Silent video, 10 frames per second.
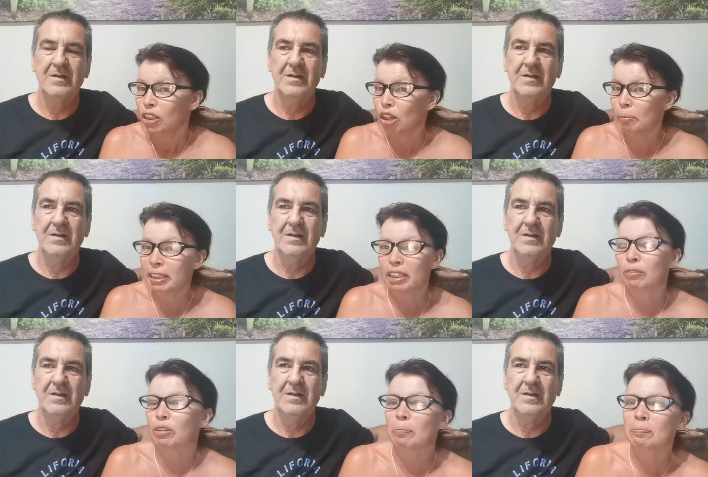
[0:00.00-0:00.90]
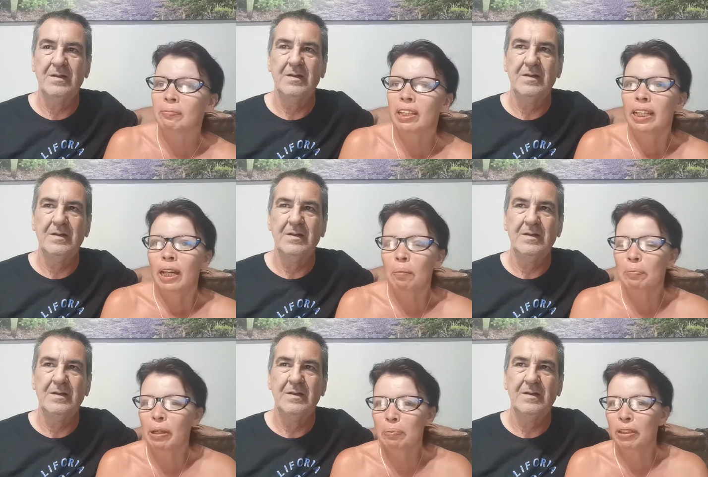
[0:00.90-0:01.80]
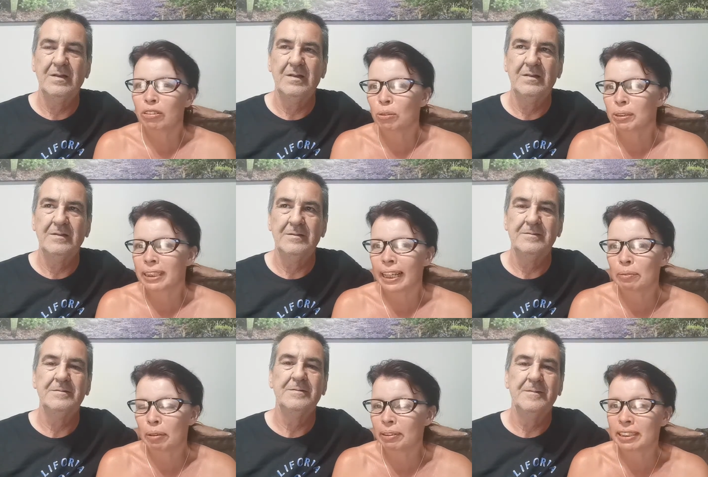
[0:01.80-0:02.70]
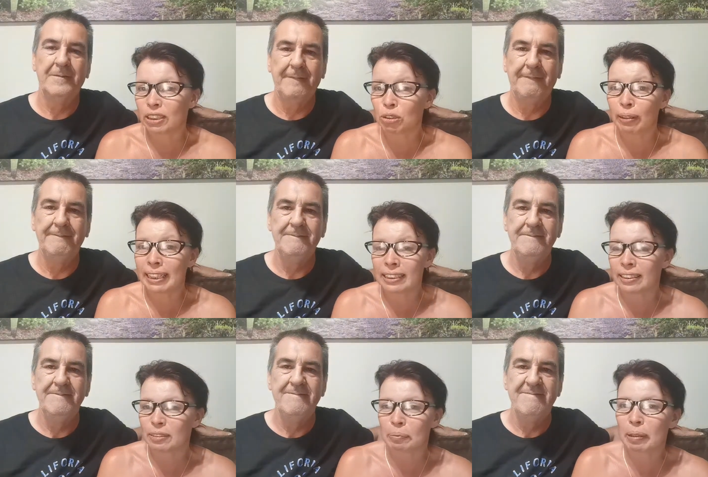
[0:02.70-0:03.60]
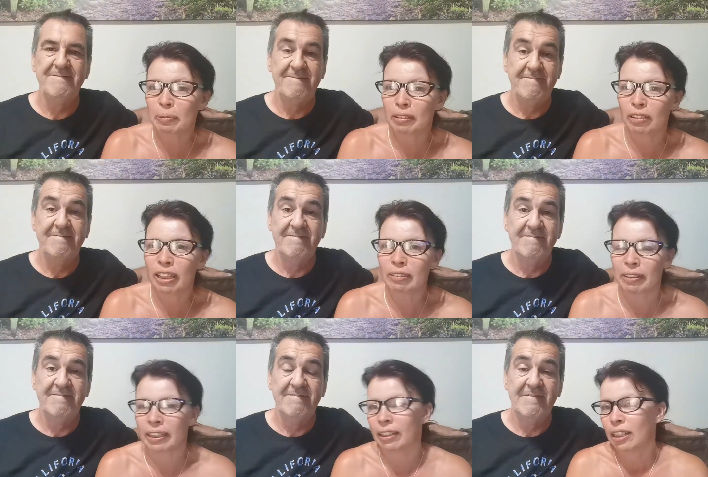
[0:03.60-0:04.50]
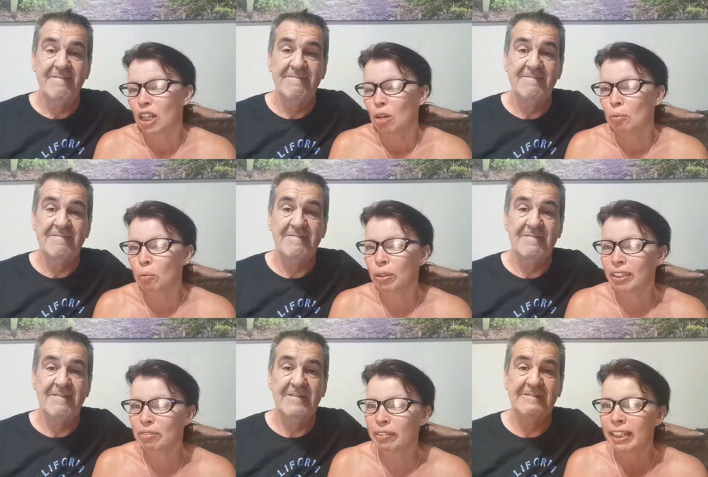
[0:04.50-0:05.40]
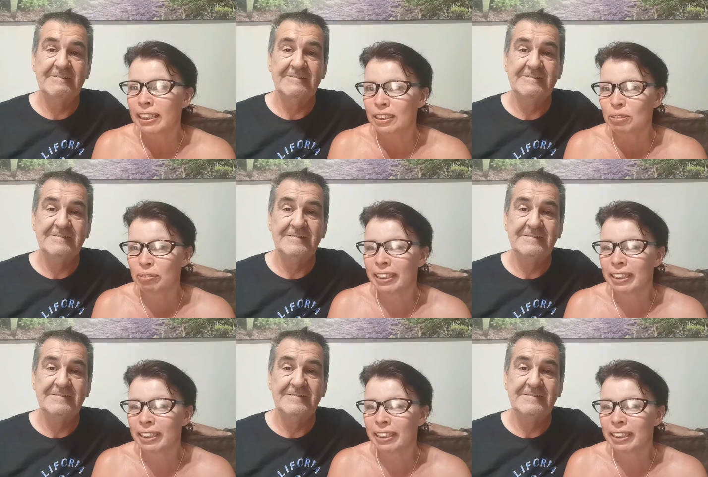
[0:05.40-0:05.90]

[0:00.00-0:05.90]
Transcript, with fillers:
Speaker 1: Not many of them, and people are all saying, well, this is great, there's people arriving. But what they're failing to